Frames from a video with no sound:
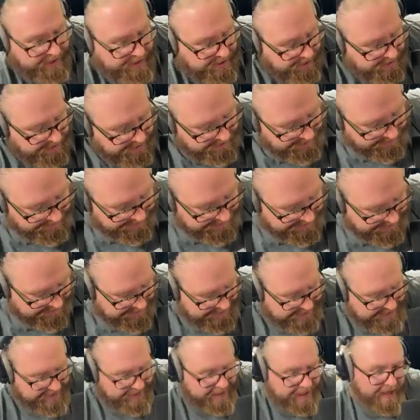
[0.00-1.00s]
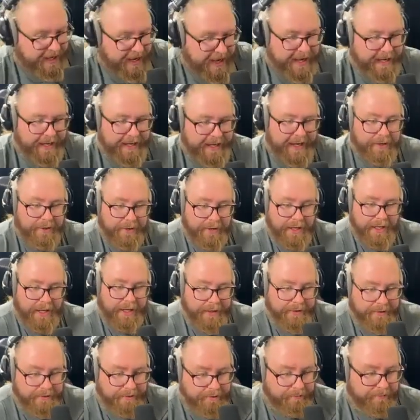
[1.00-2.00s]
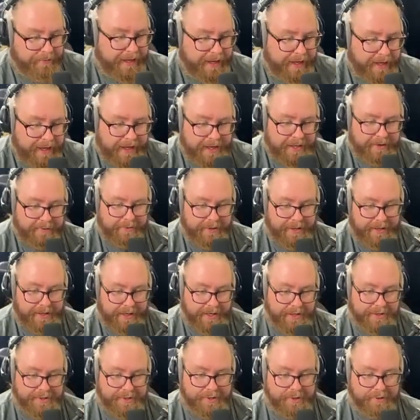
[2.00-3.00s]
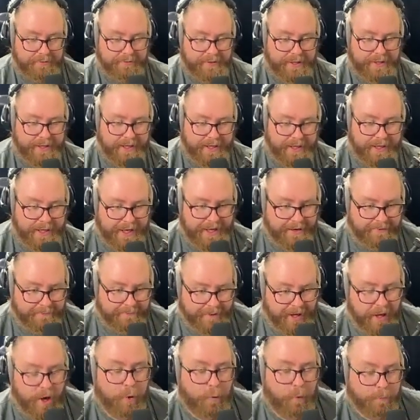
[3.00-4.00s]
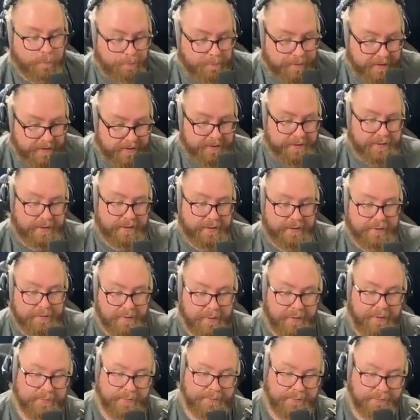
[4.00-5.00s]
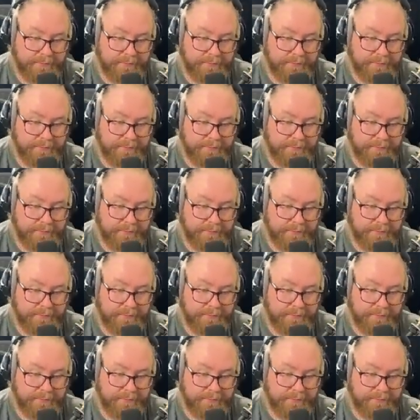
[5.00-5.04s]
Yeah. Let's see. And I have the luxury of like I have my own business, so